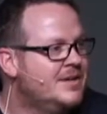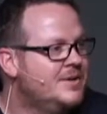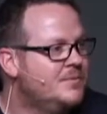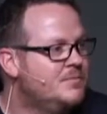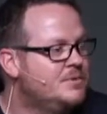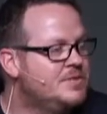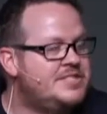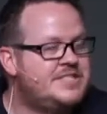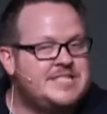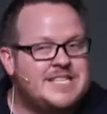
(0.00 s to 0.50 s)

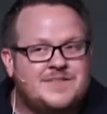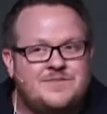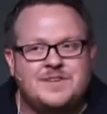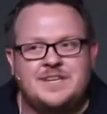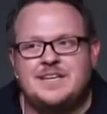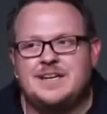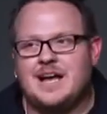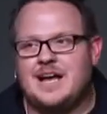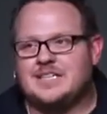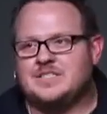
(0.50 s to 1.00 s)
receiving
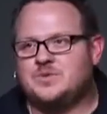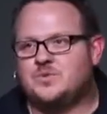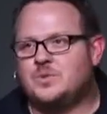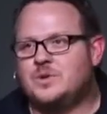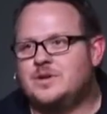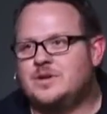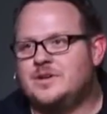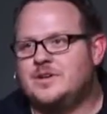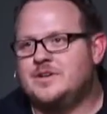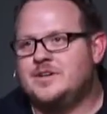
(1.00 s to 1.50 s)
God's
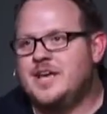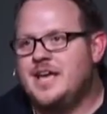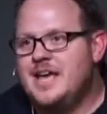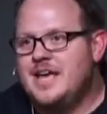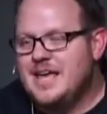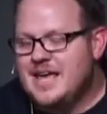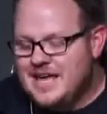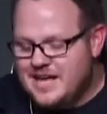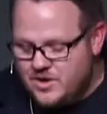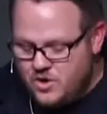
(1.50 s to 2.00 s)
word
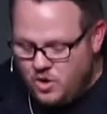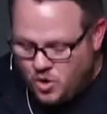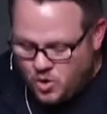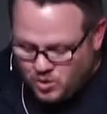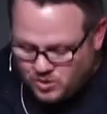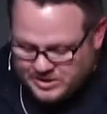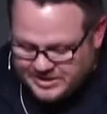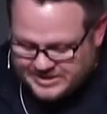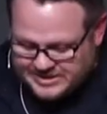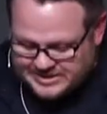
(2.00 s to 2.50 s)
in
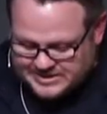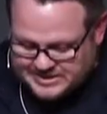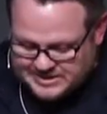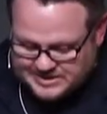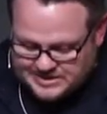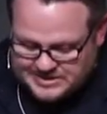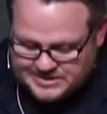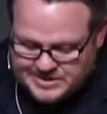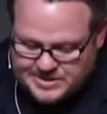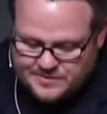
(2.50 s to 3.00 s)
holiness. This
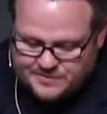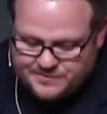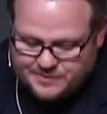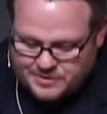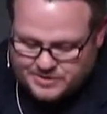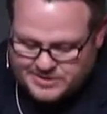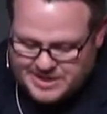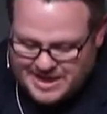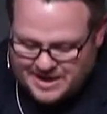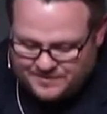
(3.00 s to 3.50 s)
is in the
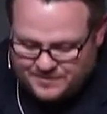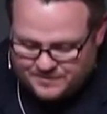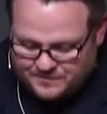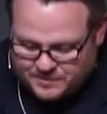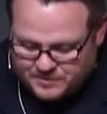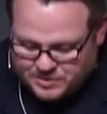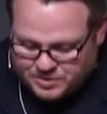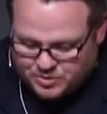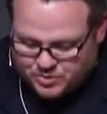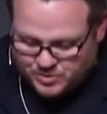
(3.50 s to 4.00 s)
first half of
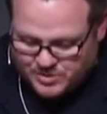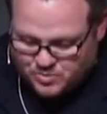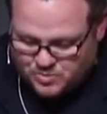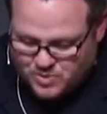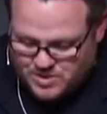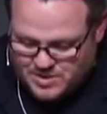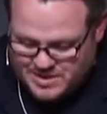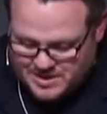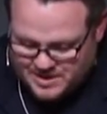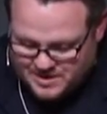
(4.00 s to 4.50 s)
verse
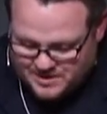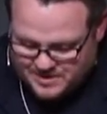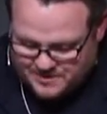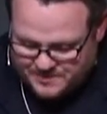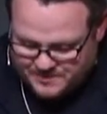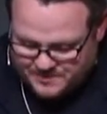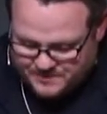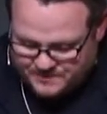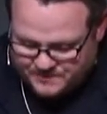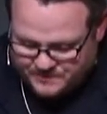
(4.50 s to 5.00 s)
21.
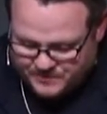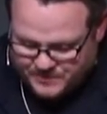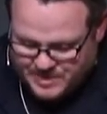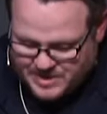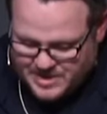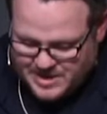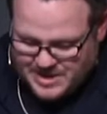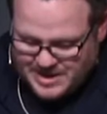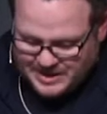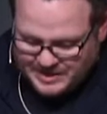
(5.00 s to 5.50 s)

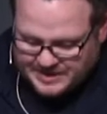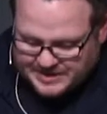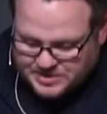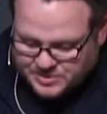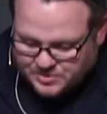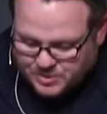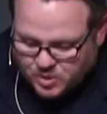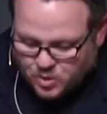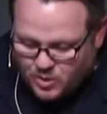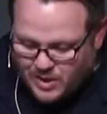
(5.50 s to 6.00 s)
And this
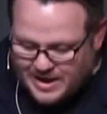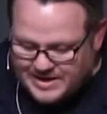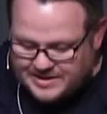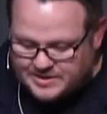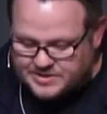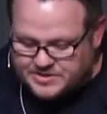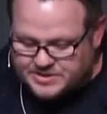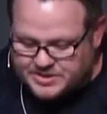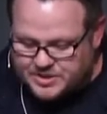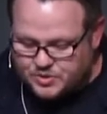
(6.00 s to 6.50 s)

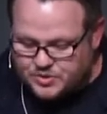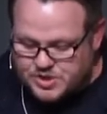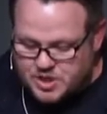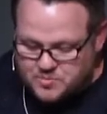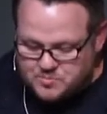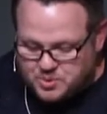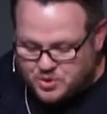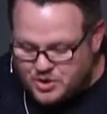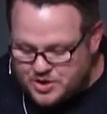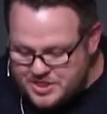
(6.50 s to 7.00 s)
requires you to
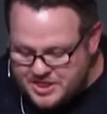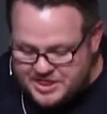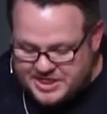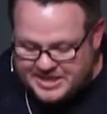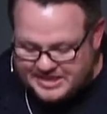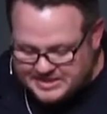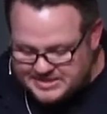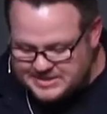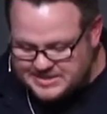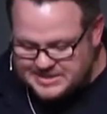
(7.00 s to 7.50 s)
put
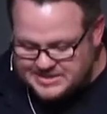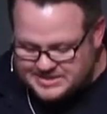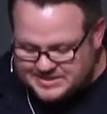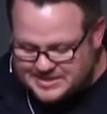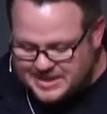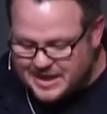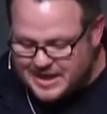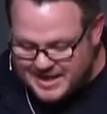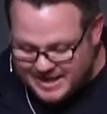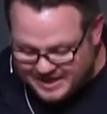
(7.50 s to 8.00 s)
things
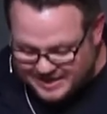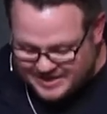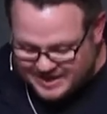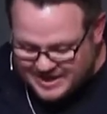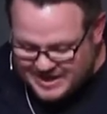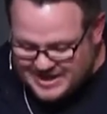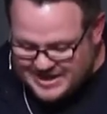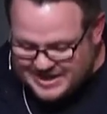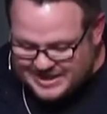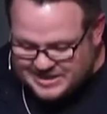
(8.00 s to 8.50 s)
aside.
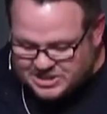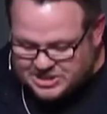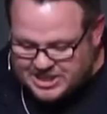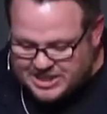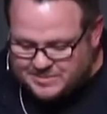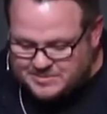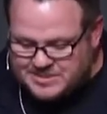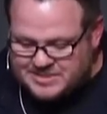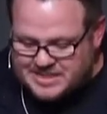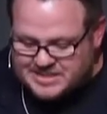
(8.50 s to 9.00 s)
And
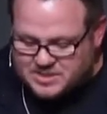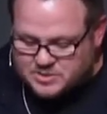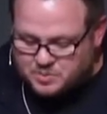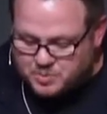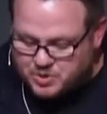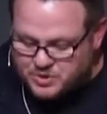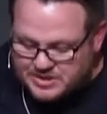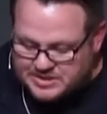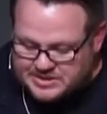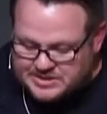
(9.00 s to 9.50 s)
James says,
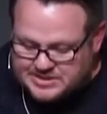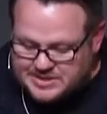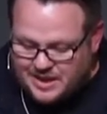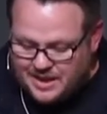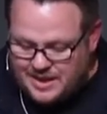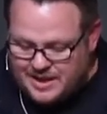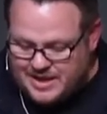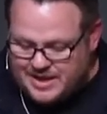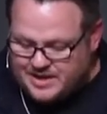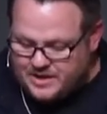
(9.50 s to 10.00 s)
put
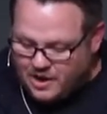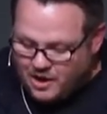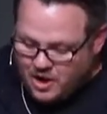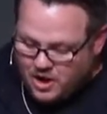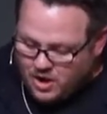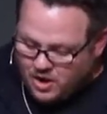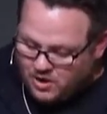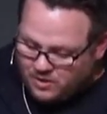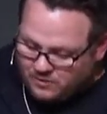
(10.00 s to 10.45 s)
aside all